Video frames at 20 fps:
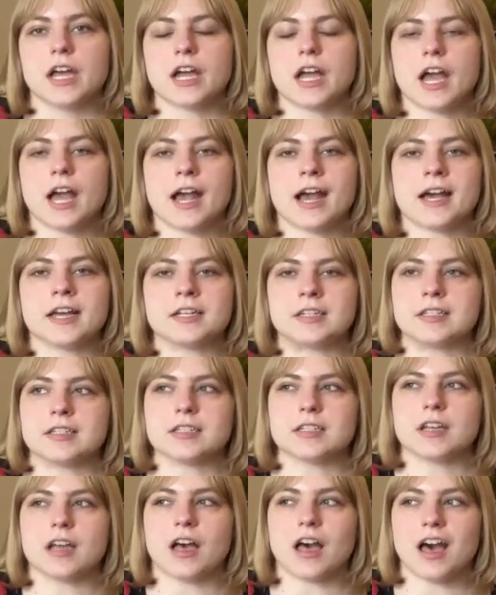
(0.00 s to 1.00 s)

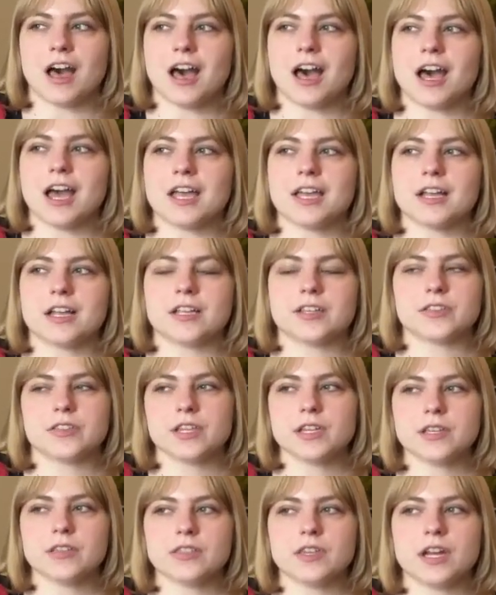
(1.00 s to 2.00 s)
And I
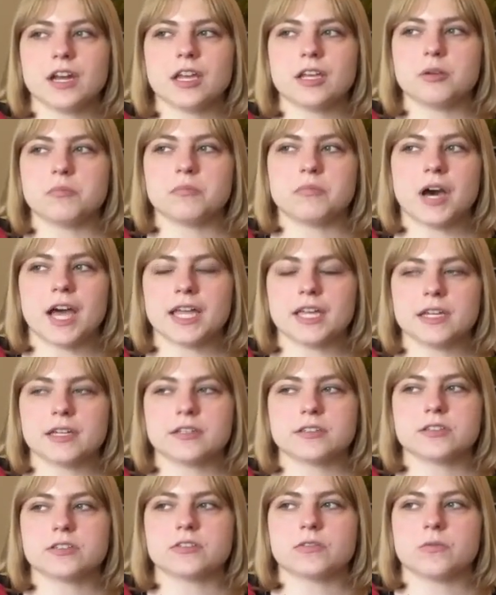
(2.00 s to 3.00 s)
think that I
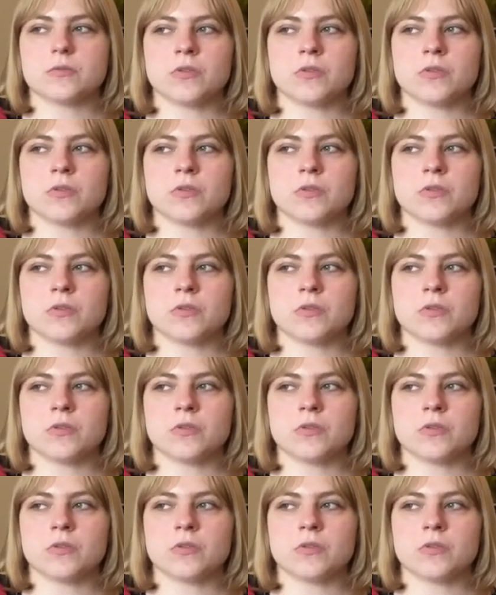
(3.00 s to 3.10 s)
might